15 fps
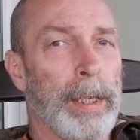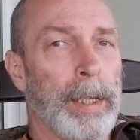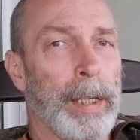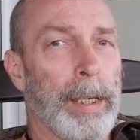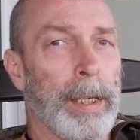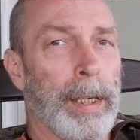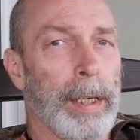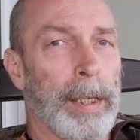
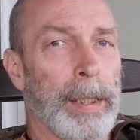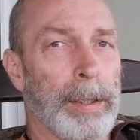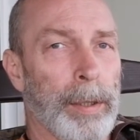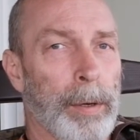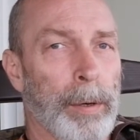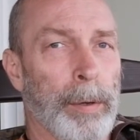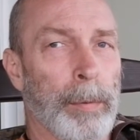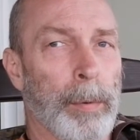it's
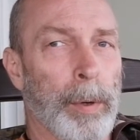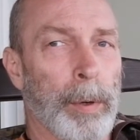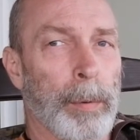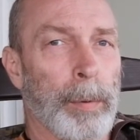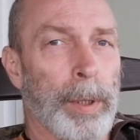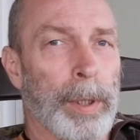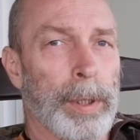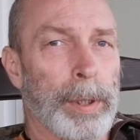hard to work
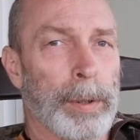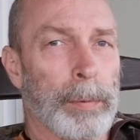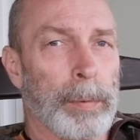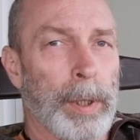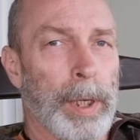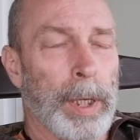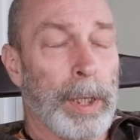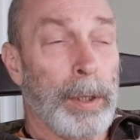with as
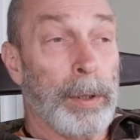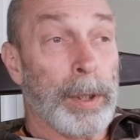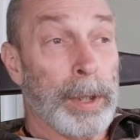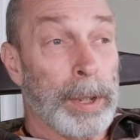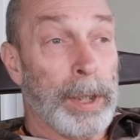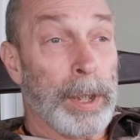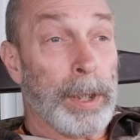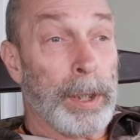well. You can
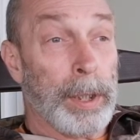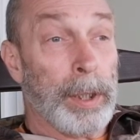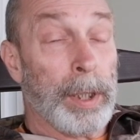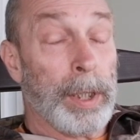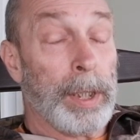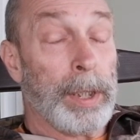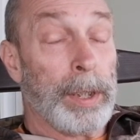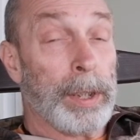still do it,
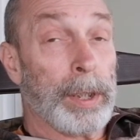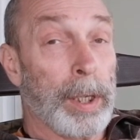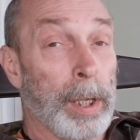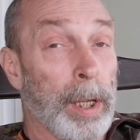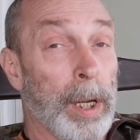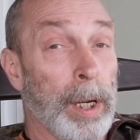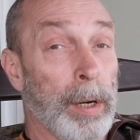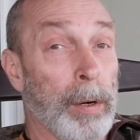it's just a lot
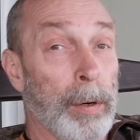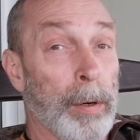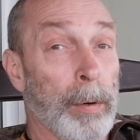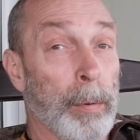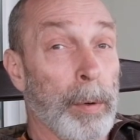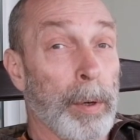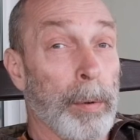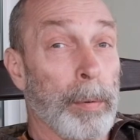harder to
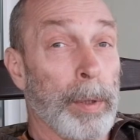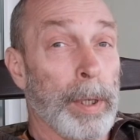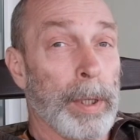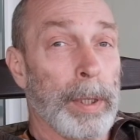work with.